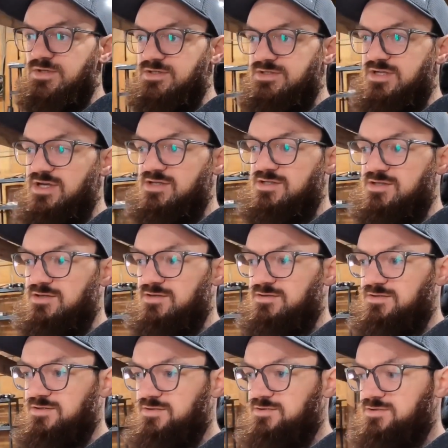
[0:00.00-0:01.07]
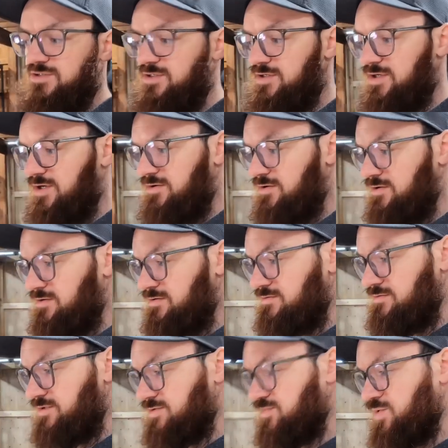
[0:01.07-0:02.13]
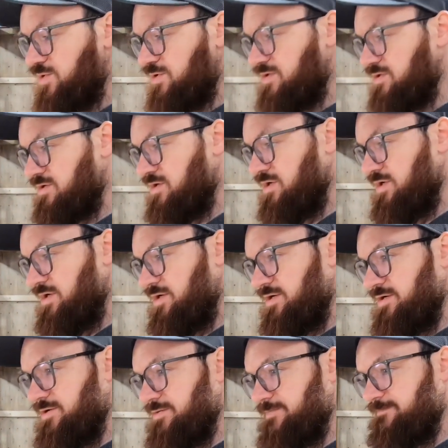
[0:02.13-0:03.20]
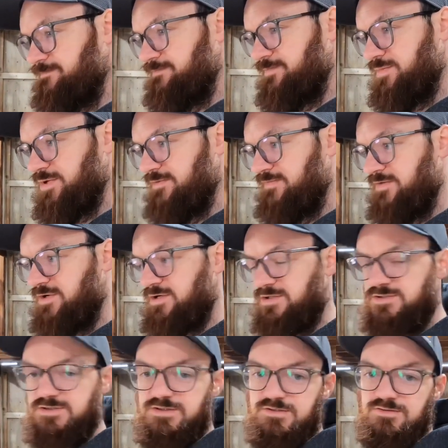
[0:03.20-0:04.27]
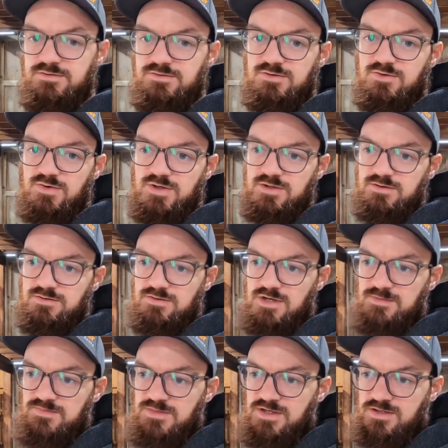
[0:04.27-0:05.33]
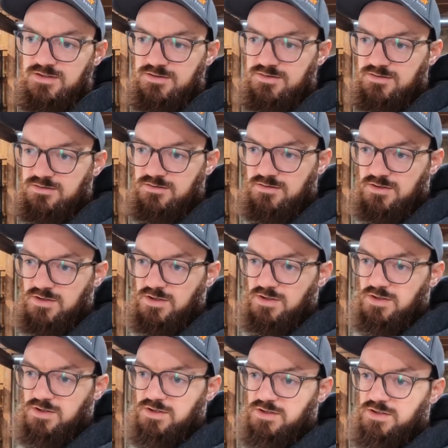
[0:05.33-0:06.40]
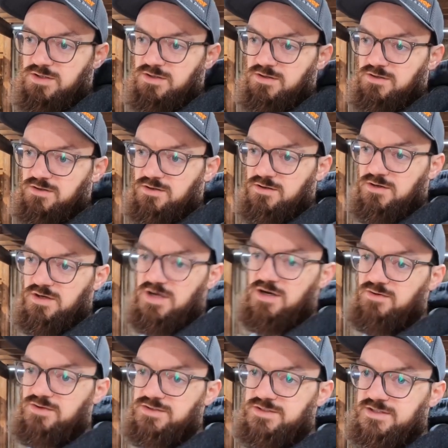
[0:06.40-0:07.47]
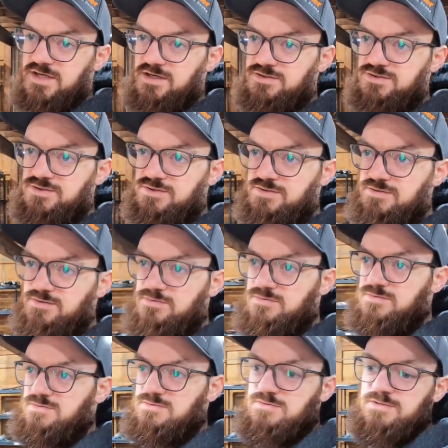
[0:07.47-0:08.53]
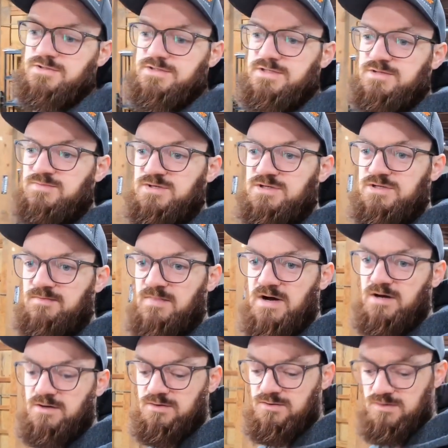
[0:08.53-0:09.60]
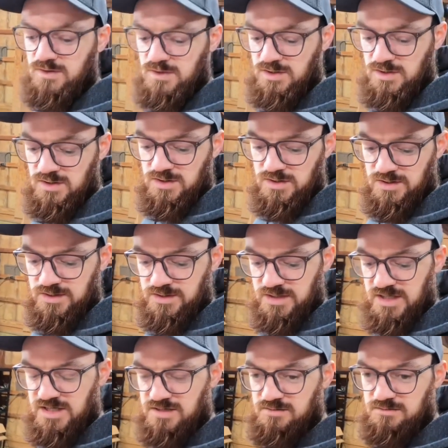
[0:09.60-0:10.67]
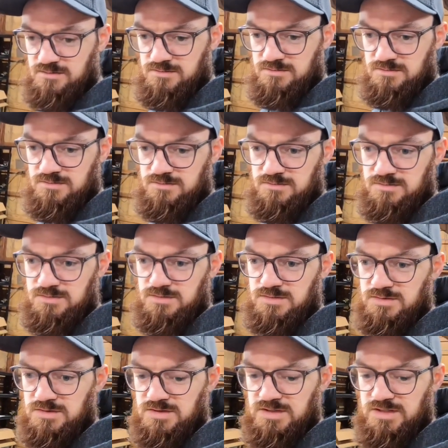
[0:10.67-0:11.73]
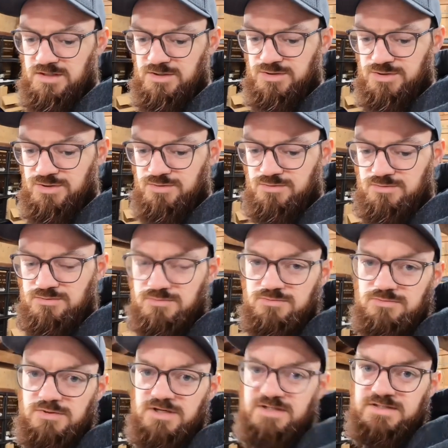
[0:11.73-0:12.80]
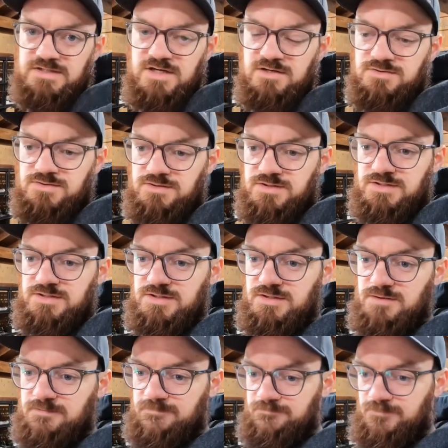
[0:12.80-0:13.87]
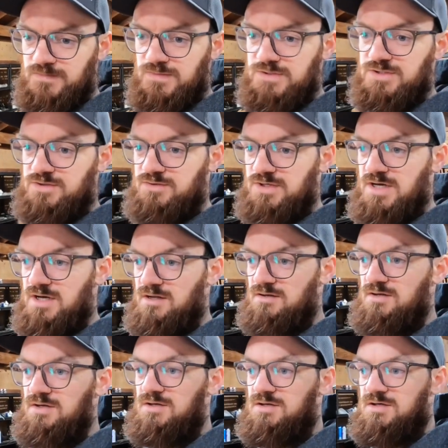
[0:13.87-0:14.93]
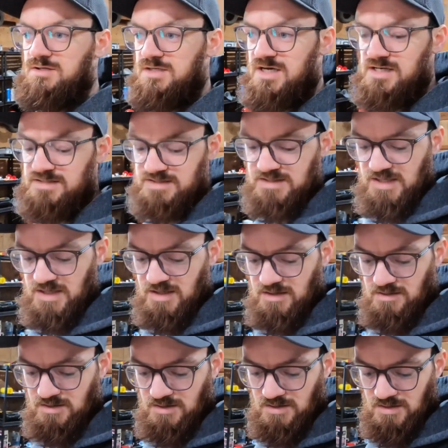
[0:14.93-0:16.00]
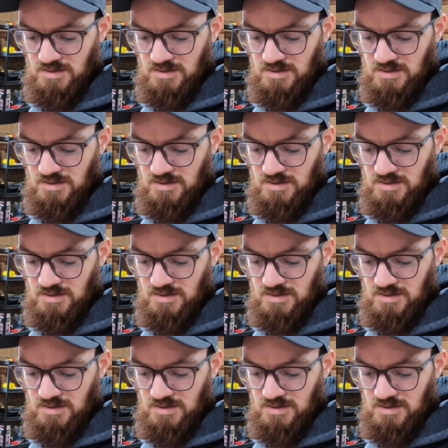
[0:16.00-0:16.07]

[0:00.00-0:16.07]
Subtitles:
stays here. It's a little chilly out here this morning, but I figured I'd just do a quick little update on here. Our schedule looks to be about an 8-ish race schedule this year. So we got a test at